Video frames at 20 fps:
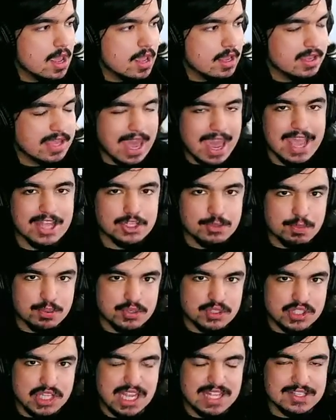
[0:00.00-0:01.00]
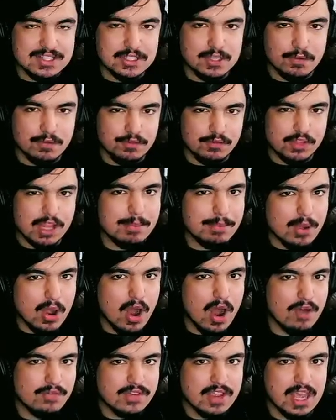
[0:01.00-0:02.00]
Cage proceeds to flip
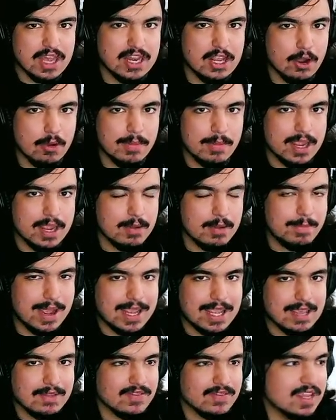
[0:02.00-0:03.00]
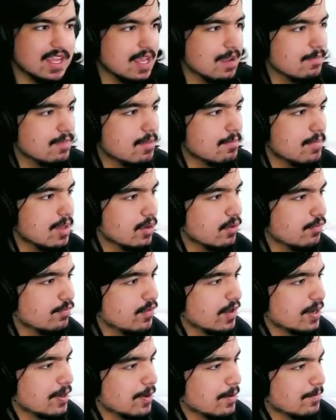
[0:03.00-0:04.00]
off Kenny Omega by giving him the middle
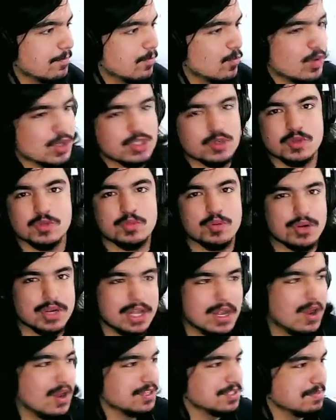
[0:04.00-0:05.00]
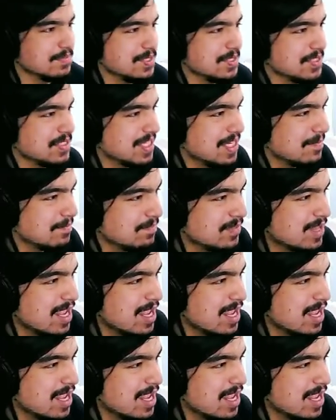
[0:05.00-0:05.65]
finger, which was pretty awesome to see.